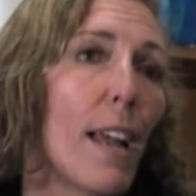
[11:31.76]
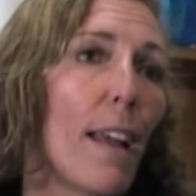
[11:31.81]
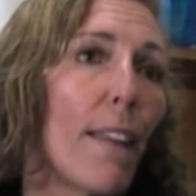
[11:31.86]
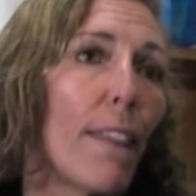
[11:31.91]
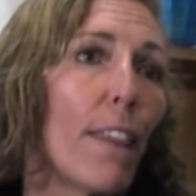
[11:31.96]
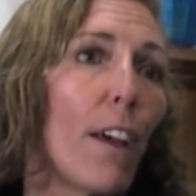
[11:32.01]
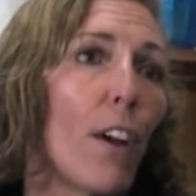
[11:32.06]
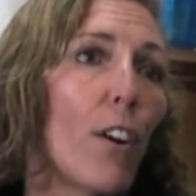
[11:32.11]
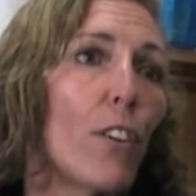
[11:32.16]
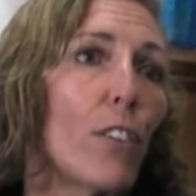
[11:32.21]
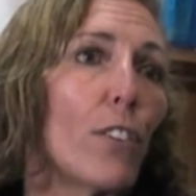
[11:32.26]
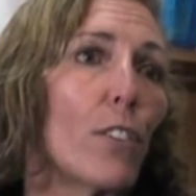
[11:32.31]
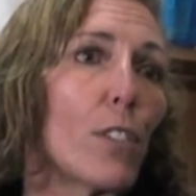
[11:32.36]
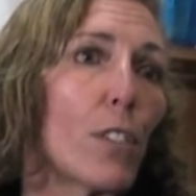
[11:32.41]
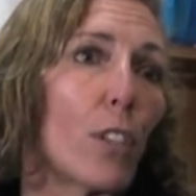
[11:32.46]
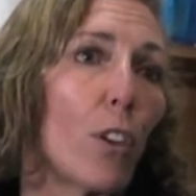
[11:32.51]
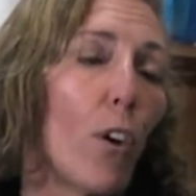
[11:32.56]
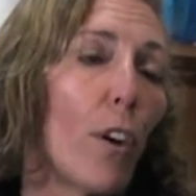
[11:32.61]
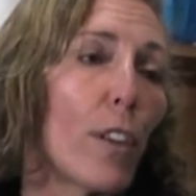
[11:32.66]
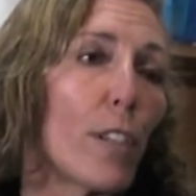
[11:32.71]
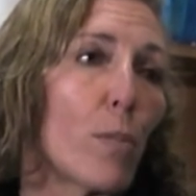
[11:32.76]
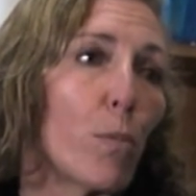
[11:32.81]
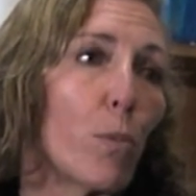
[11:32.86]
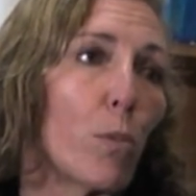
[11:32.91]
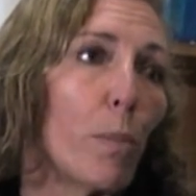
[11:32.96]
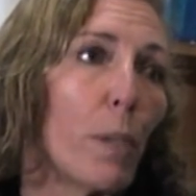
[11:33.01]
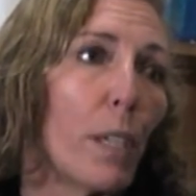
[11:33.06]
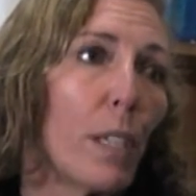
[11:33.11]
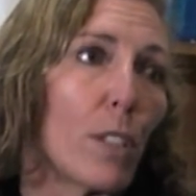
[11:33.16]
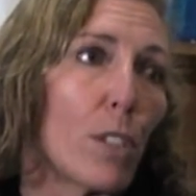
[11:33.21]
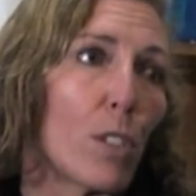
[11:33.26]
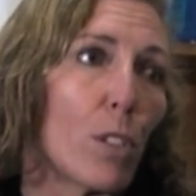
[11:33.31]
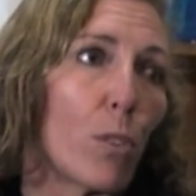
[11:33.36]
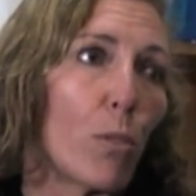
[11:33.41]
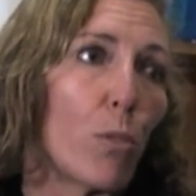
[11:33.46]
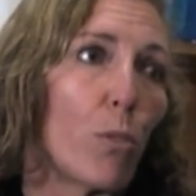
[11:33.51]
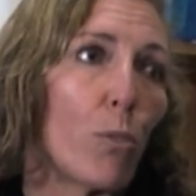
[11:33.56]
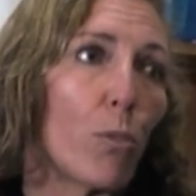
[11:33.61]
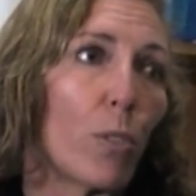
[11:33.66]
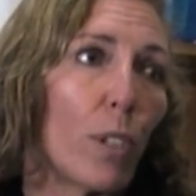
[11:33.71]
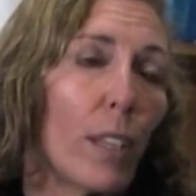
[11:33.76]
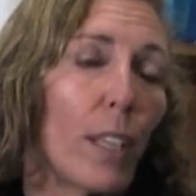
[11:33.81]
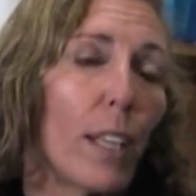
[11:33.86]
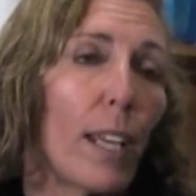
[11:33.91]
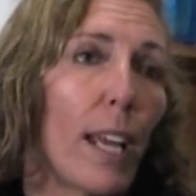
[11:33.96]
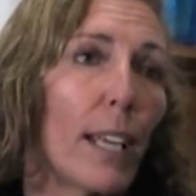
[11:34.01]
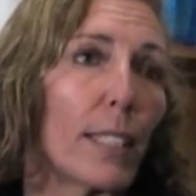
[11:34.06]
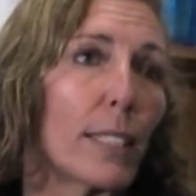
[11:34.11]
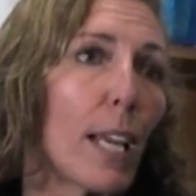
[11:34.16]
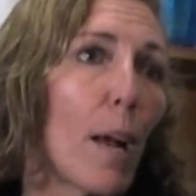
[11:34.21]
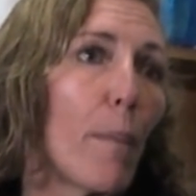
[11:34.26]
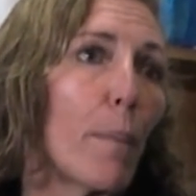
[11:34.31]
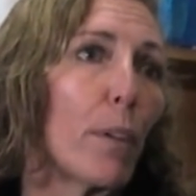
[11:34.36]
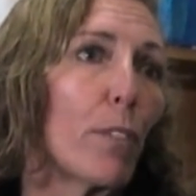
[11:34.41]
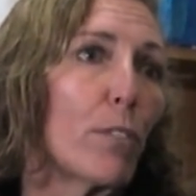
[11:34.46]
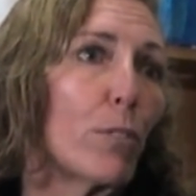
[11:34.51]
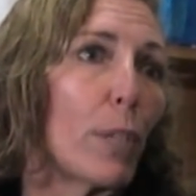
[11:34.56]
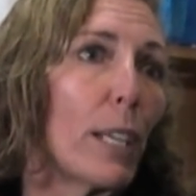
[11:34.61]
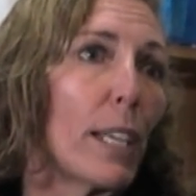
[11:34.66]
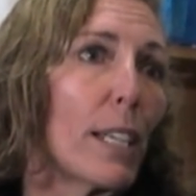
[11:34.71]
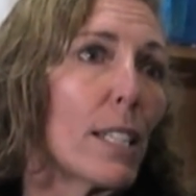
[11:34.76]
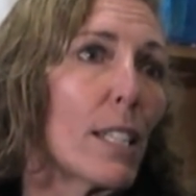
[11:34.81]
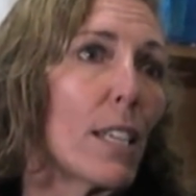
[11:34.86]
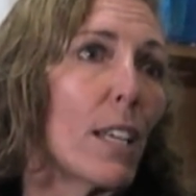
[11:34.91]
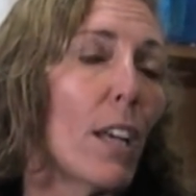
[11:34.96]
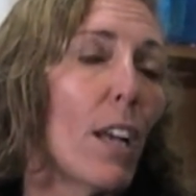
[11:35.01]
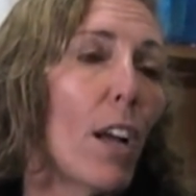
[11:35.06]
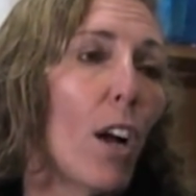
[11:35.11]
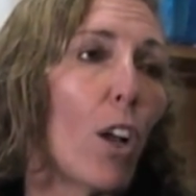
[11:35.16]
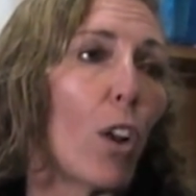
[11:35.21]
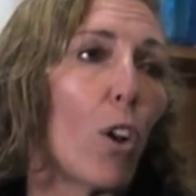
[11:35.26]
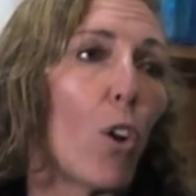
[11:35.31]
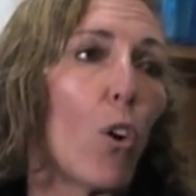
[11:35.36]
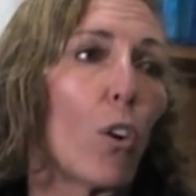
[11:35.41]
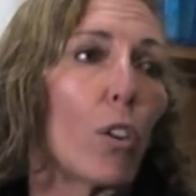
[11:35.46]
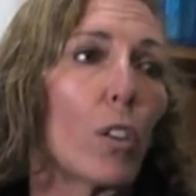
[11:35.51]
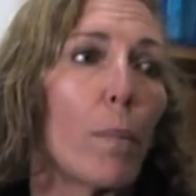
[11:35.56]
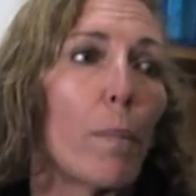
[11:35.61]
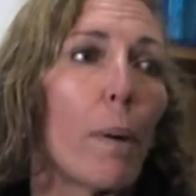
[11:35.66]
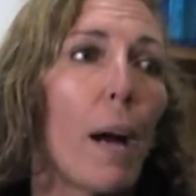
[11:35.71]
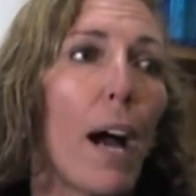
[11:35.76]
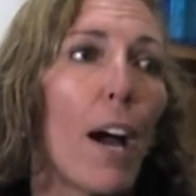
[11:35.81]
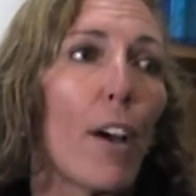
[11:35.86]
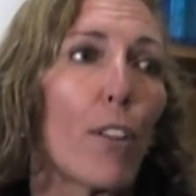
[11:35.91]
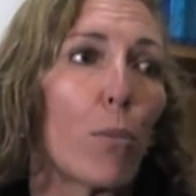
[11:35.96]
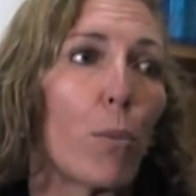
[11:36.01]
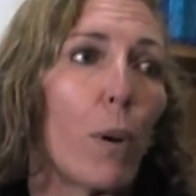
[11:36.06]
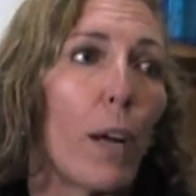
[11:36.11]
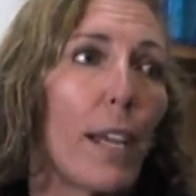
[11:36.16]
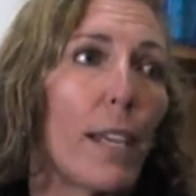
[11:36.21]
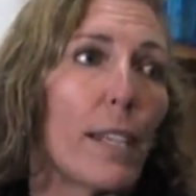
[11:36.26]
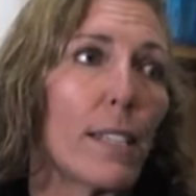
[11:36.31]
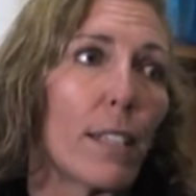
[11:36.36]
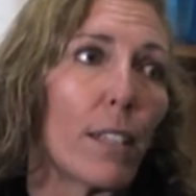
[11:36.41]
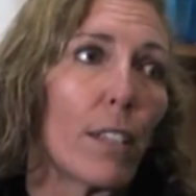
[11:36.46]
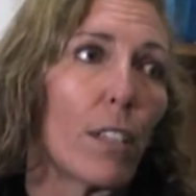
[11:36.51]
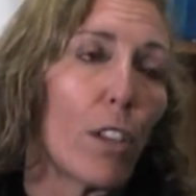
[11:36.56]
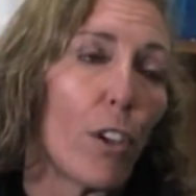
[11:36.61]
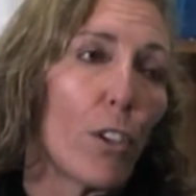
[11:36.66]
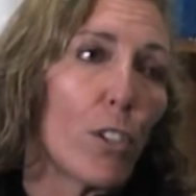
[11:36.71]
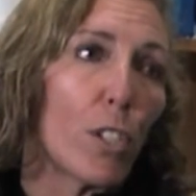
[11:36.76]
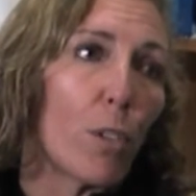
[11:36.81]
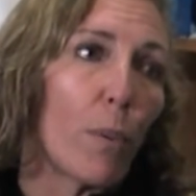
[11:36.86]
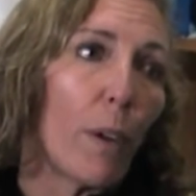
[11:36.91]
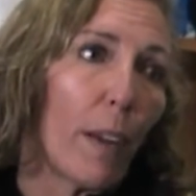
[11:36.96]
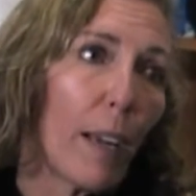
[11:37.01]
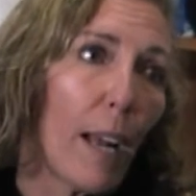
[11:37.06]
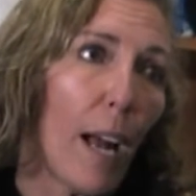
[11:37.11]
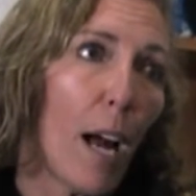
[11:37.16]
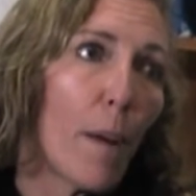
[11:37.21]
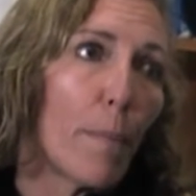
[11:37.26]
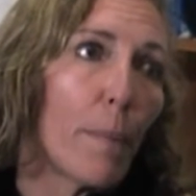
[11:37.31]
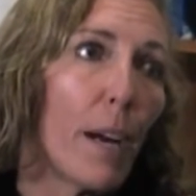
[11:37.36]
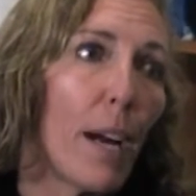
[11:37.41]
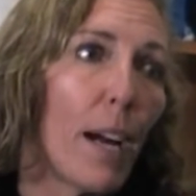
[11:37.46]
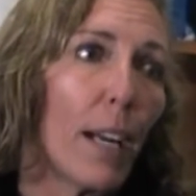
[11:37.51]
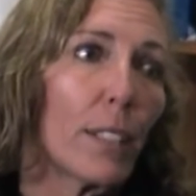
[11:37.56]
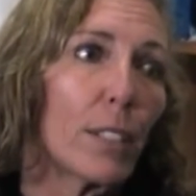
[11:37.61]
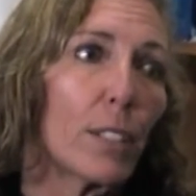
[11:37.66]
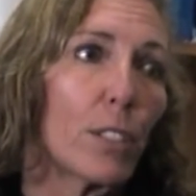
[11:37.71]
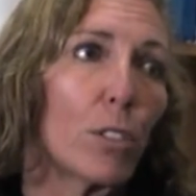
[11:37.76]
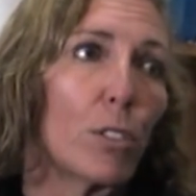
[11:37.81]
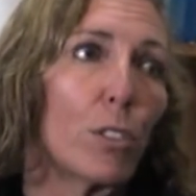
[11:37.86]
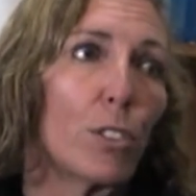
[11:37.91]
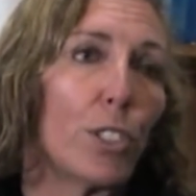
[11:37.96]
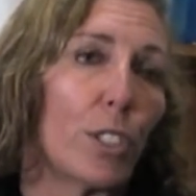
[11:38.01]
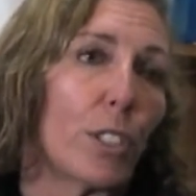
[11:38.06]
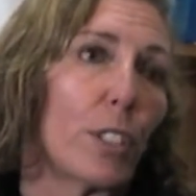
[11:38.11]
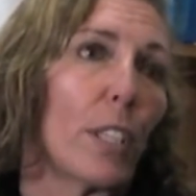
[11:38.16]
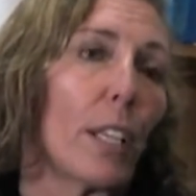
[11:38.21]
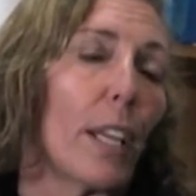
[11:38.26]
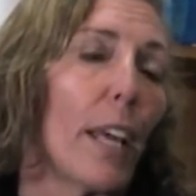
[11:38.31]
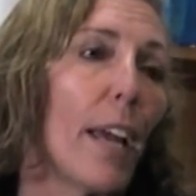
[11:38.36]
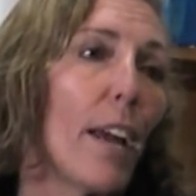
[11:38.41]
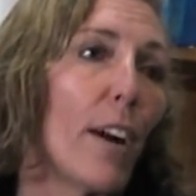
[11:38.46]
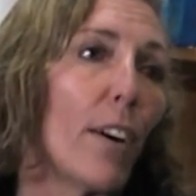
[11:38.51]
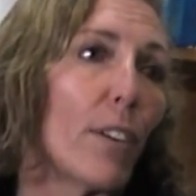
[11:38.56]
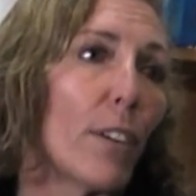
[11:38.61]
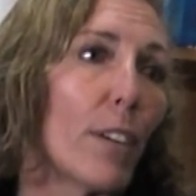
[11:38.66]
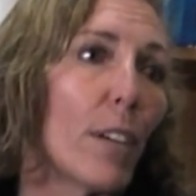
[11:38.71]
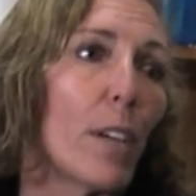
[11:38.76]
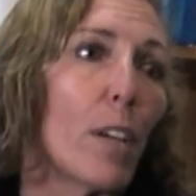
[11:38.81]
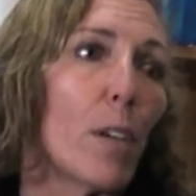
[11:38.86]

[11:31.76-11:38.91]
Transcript: and those lights will be installed in the next couple of weeks along the pathways and close to our car parks, to just allow